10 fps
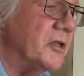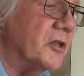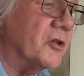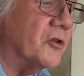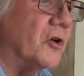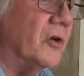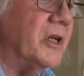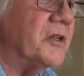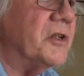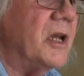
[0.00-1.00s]
it's a strong
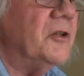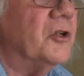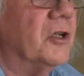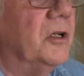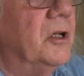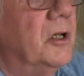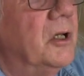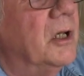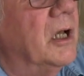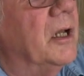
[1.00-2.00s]
extension
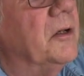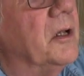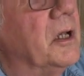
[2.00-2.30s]
and